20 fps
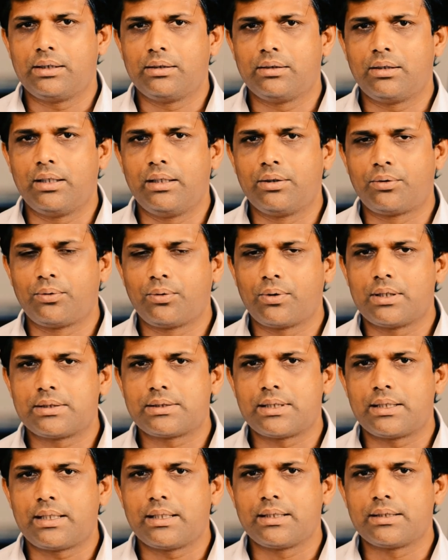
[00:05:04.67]
in
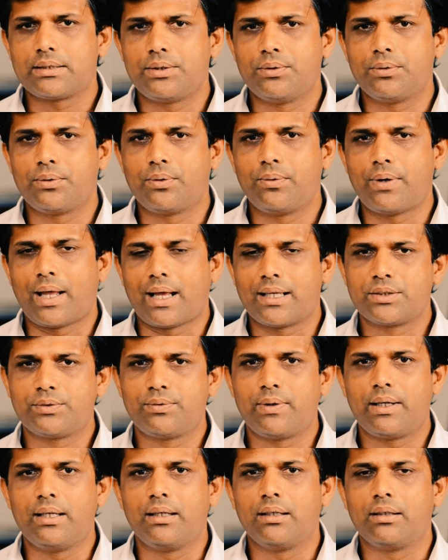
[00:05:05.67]
rural settings, you could
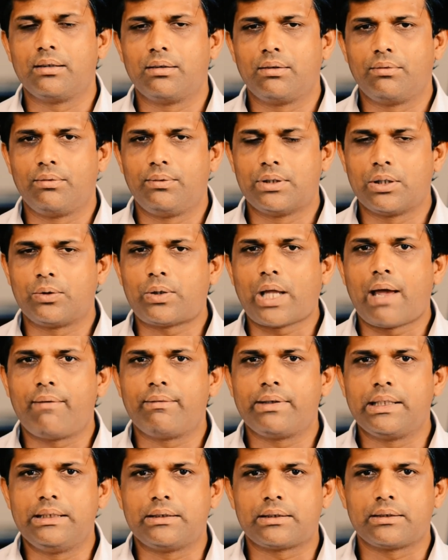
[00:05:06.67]
as well, without
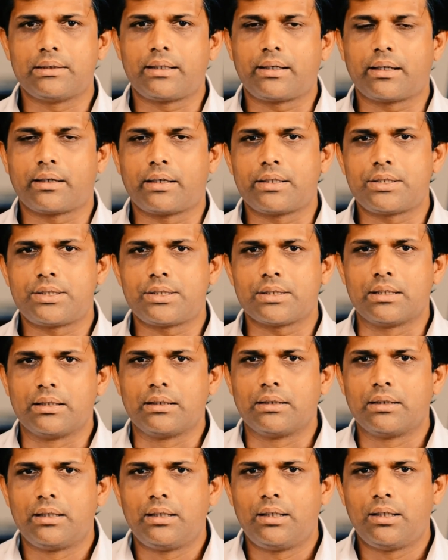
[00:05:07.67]
having internet
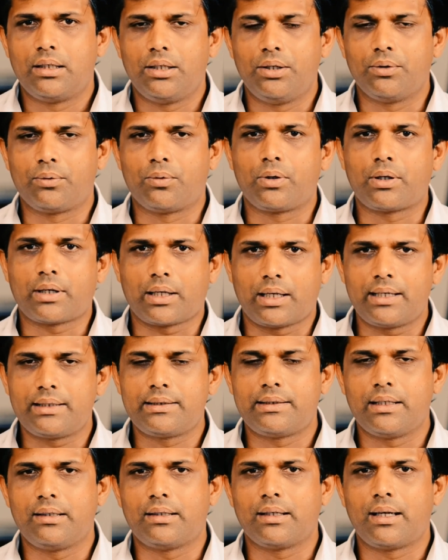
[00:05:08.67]
connection, you could
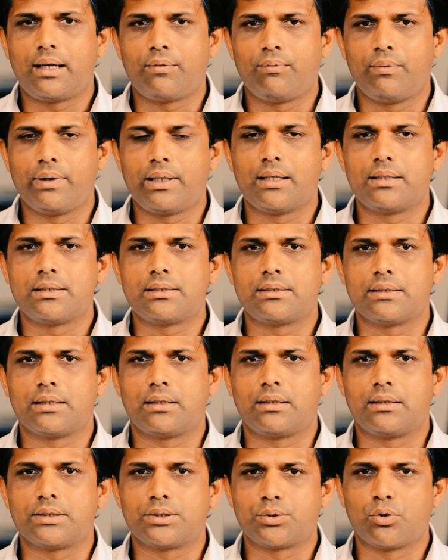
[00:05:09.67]
collect data at
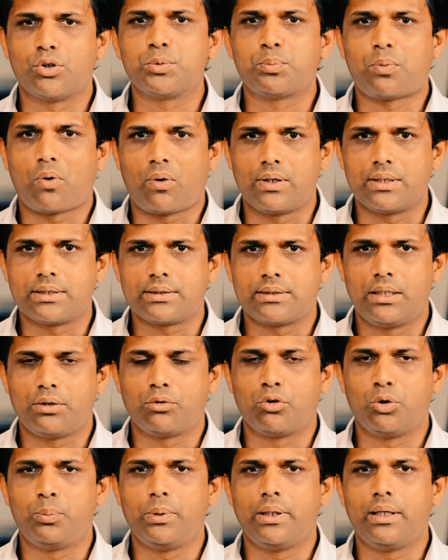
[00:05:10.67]
various source points.
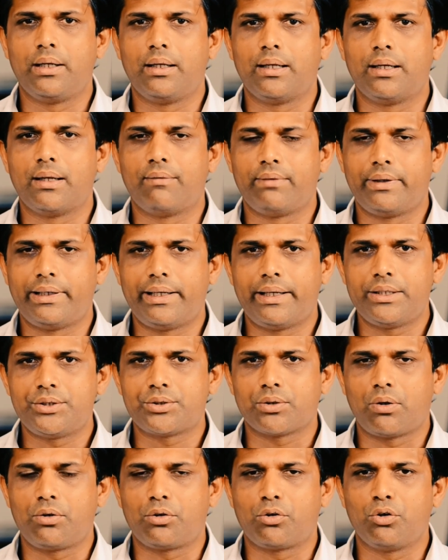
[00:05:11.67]
It could be in a
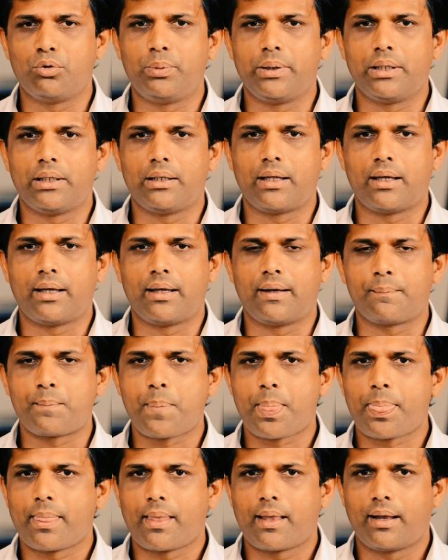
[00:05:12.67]
village, or it could be
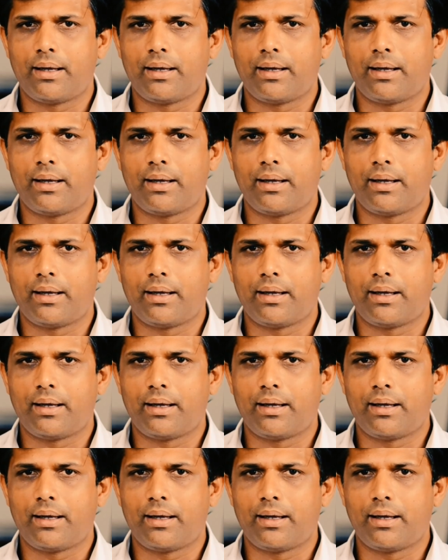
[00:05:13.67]
in